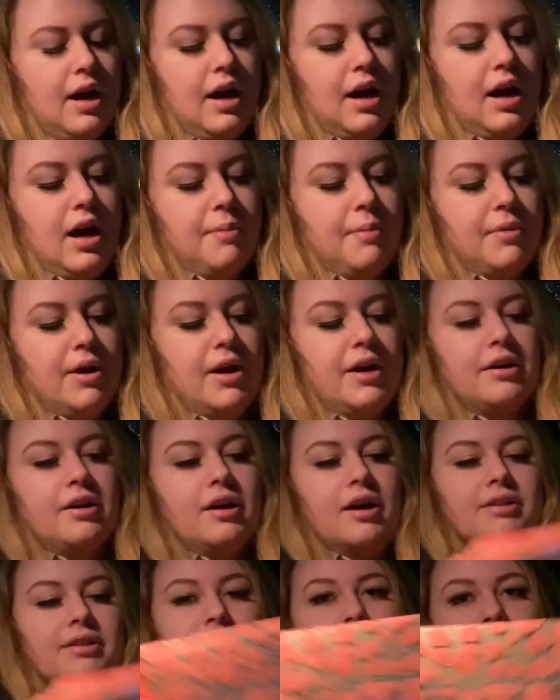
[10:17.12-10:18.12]
I
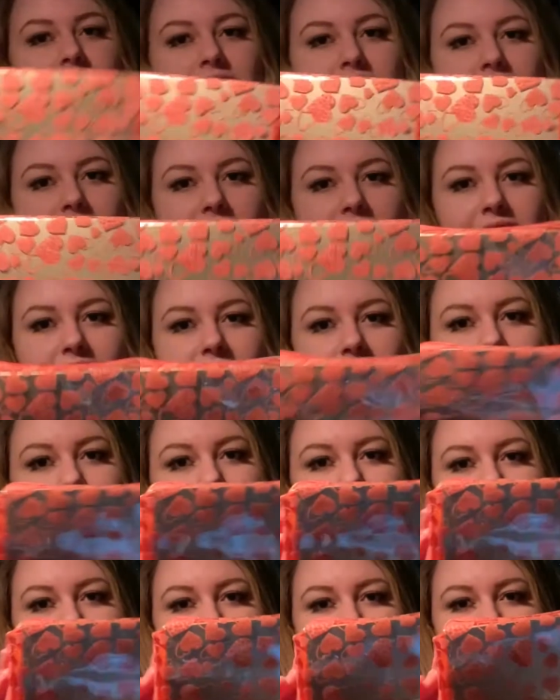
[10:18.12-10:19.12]
got this
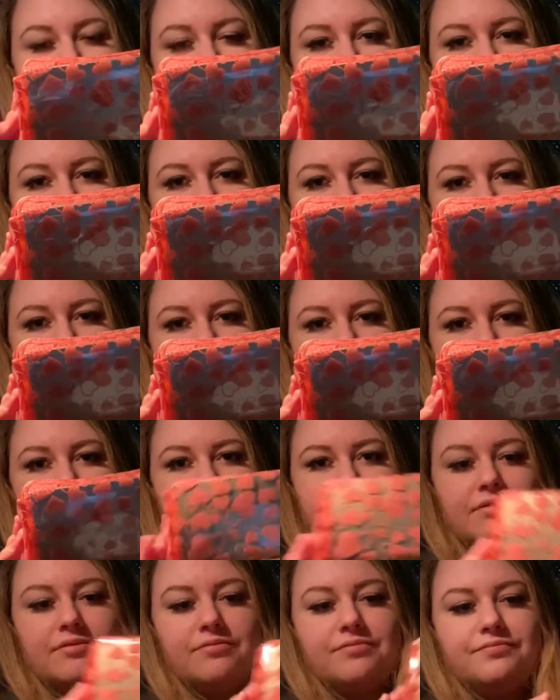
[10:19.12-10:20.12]
gift set.
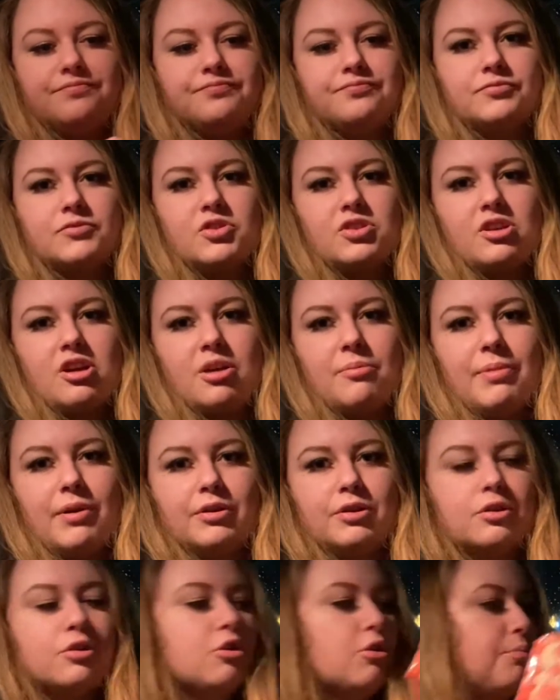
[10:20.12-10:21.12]
Sorry
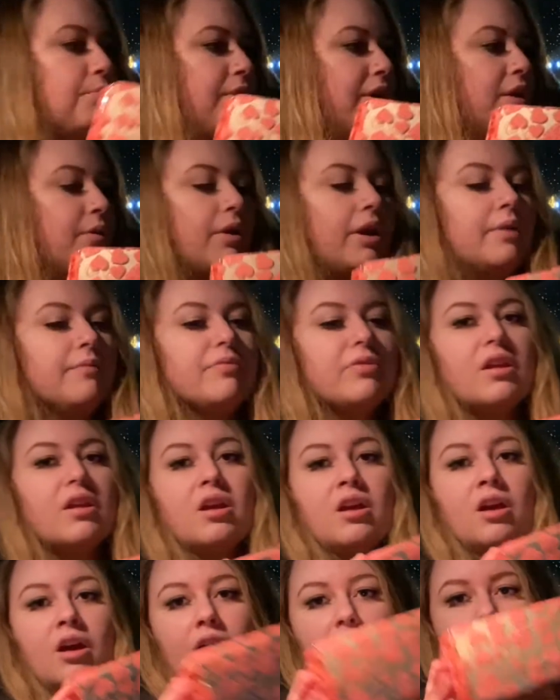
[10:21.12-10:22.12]
about the cup, by the way.
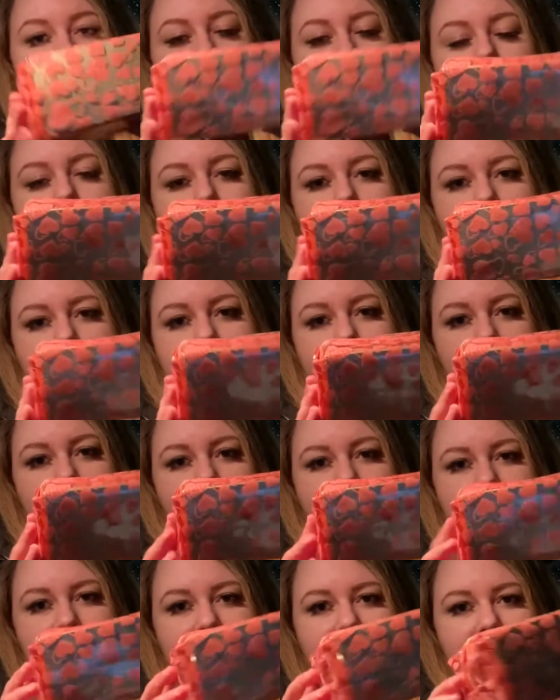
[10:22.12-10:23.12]
I got this
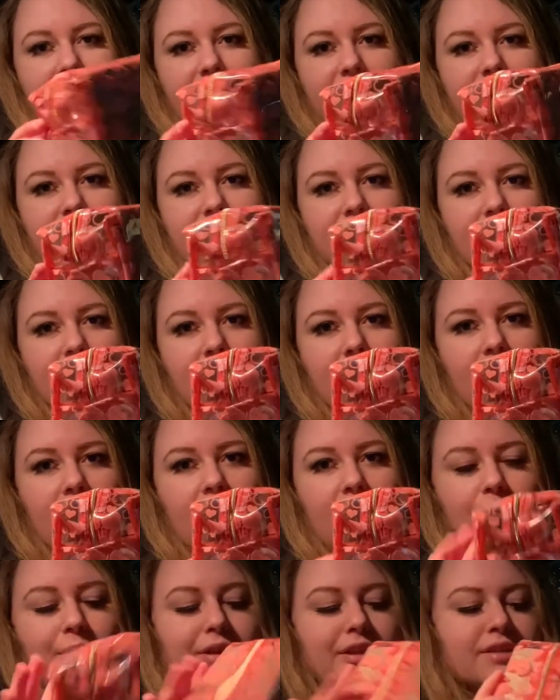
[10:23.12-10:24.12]
gift set.
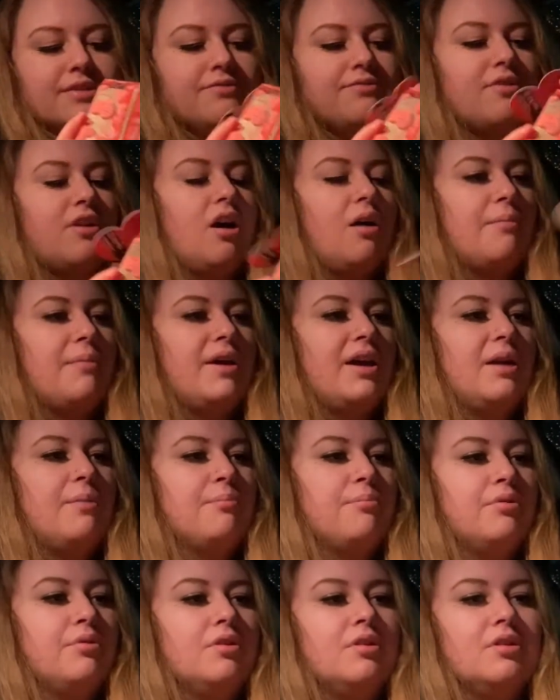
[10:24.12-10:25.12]
It's from
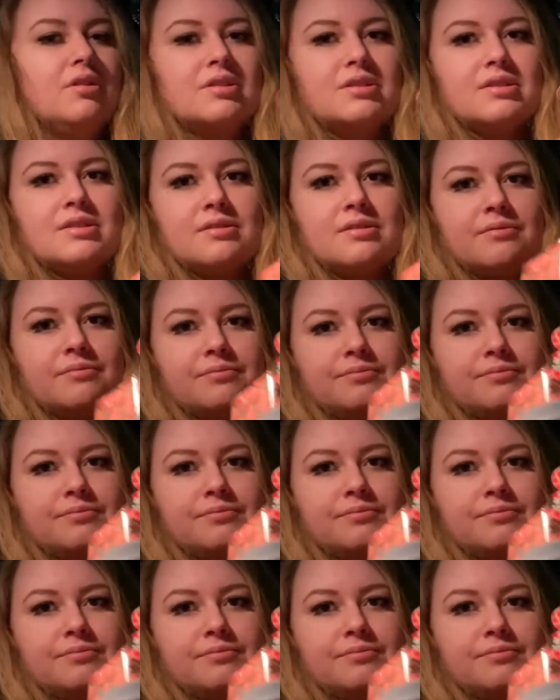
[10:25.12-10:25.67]
Impulse.